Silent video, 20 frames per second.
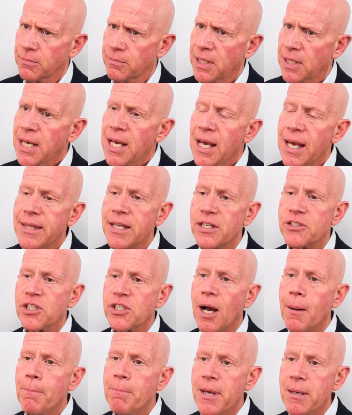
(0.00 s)
And that
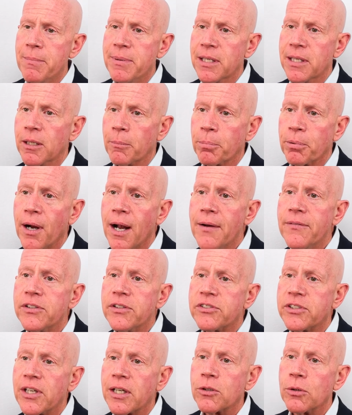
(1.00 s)
job may be in the private
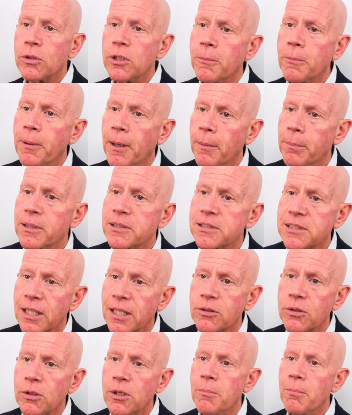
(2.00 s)
sector, in the public
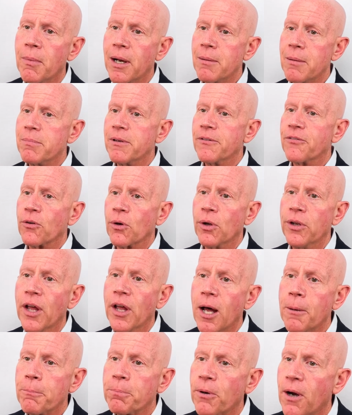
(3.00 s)
sector, it might be for a
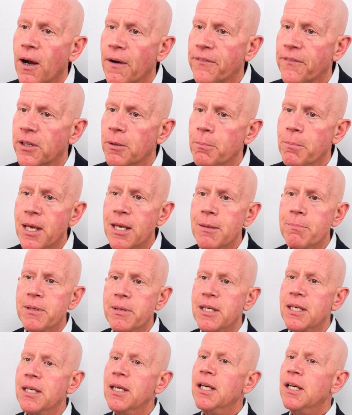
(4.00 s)
nonprofit, it may
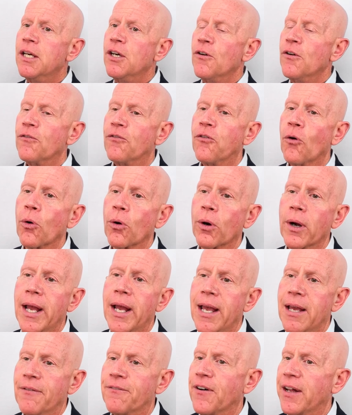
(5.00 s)
be for
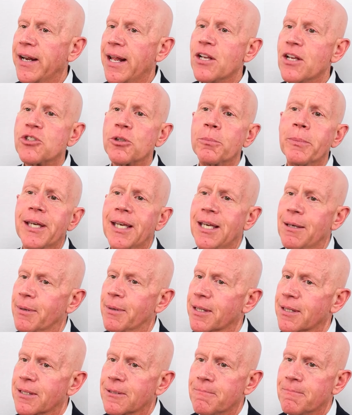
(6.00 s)
a financial
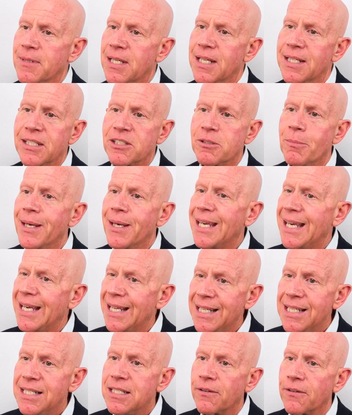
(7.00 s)
behemoth. It doesn't make
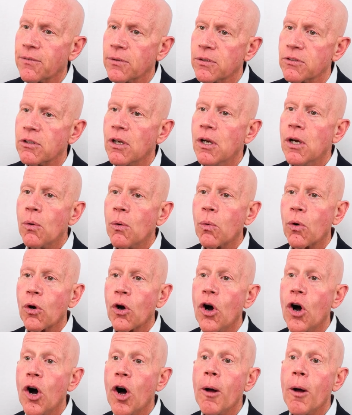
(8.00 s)
any difference.
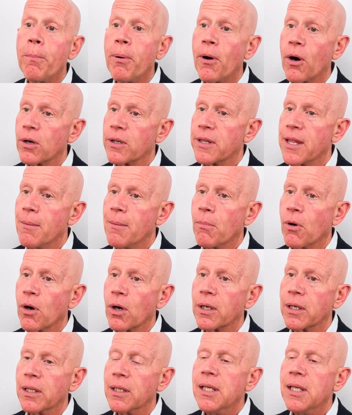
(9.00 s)
We're all part of that
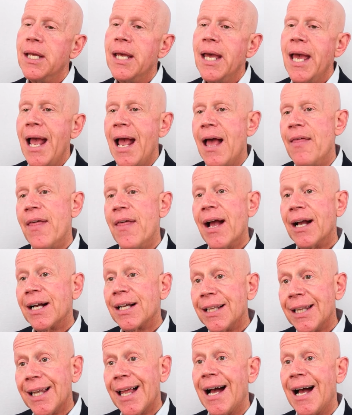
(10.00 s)
market. And that
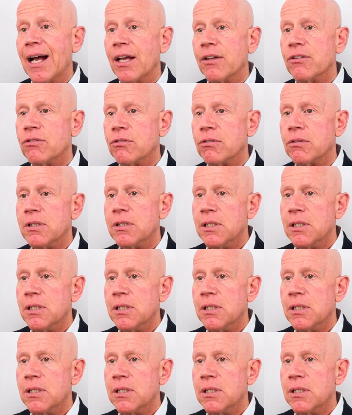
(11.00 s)
class